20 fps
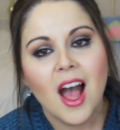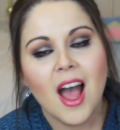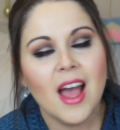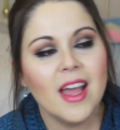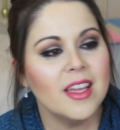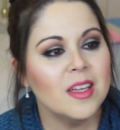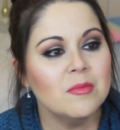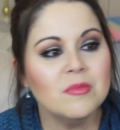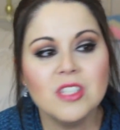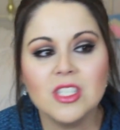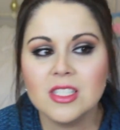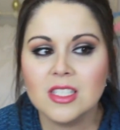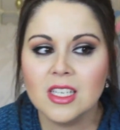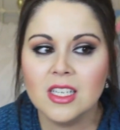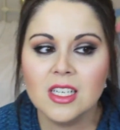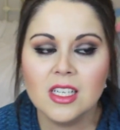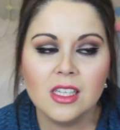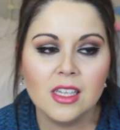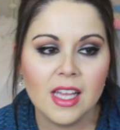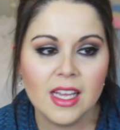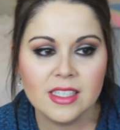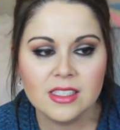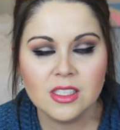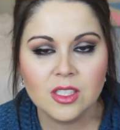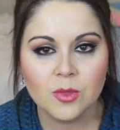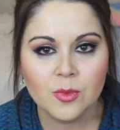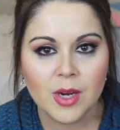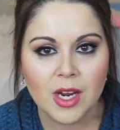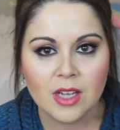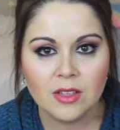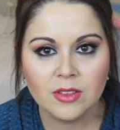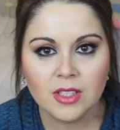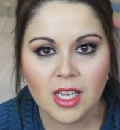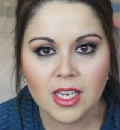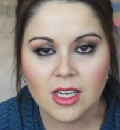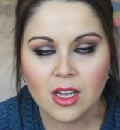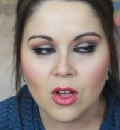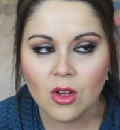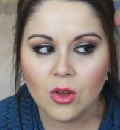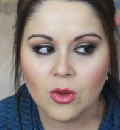I am just going to glance around
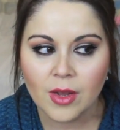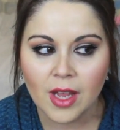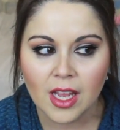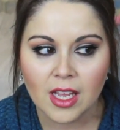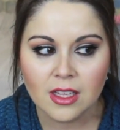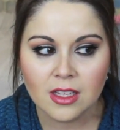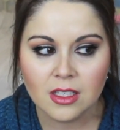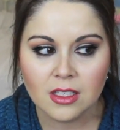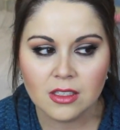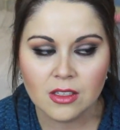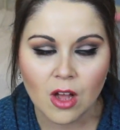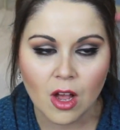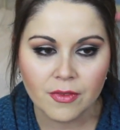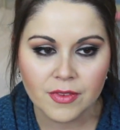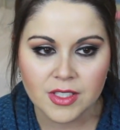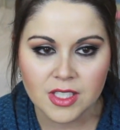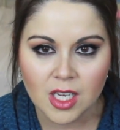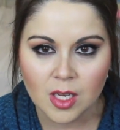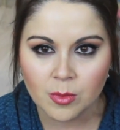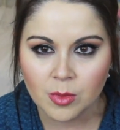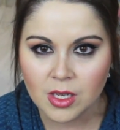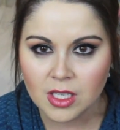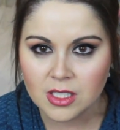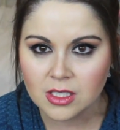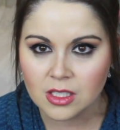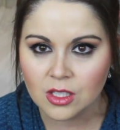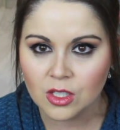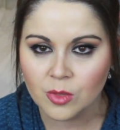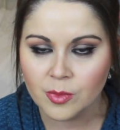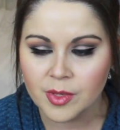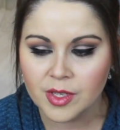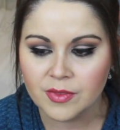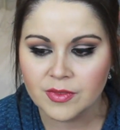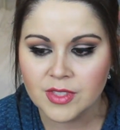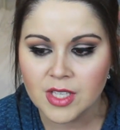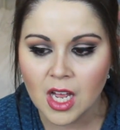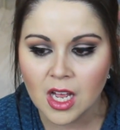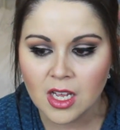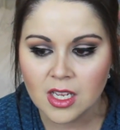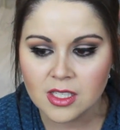like, oh, okay, the coffee table has a little bit of
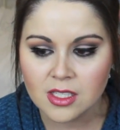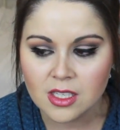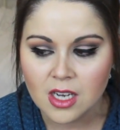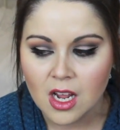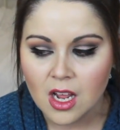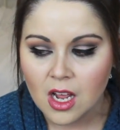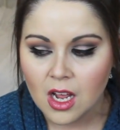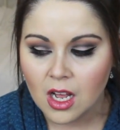dust.